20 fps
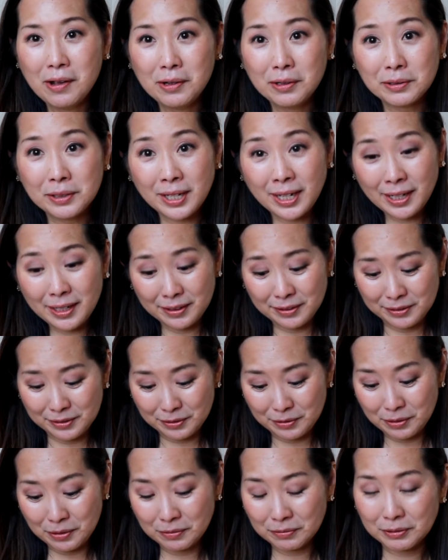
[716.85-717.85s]
Okay,
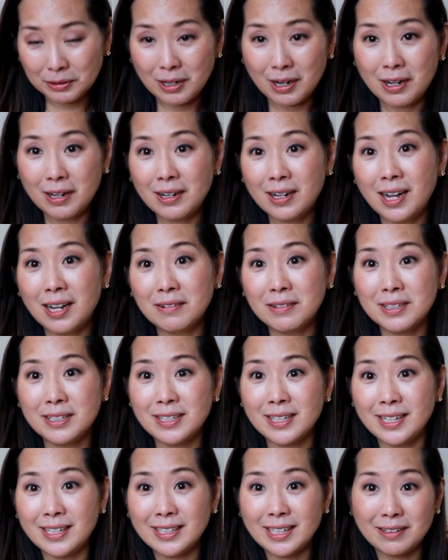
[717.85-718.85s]
so overall, I would
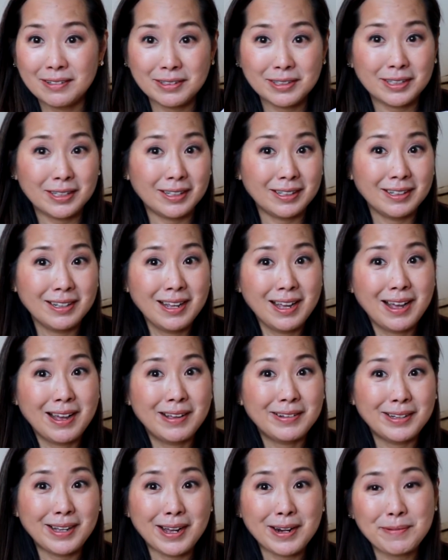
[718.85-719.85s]
say that was
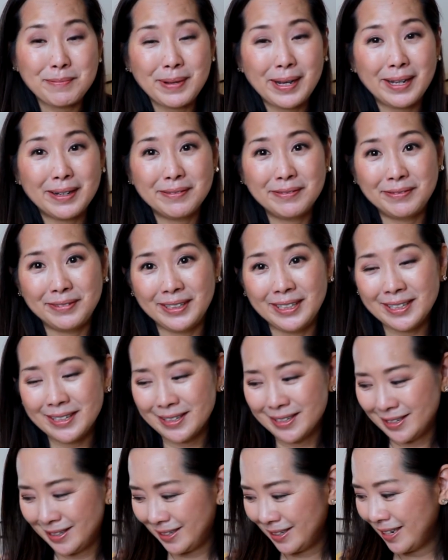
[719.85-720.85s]
not a bad
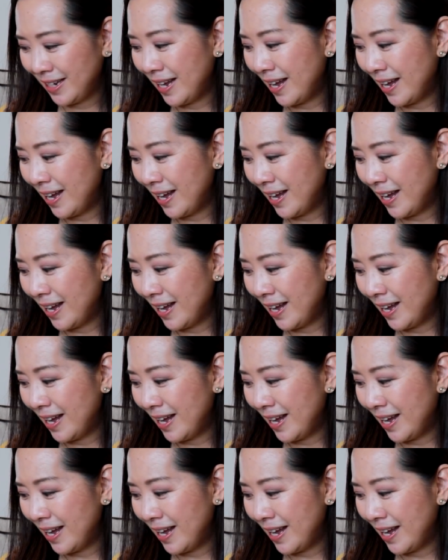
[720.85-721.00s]
fix.